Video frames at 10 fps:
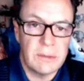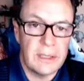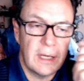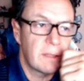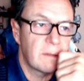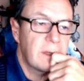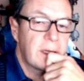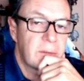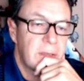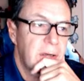I don't I don't
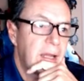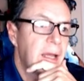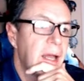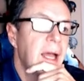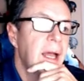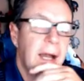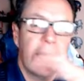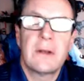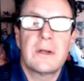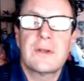care. I I don't
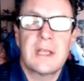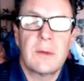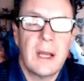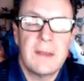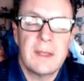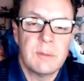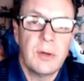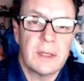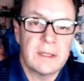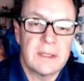understand why this book
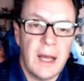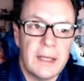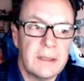is not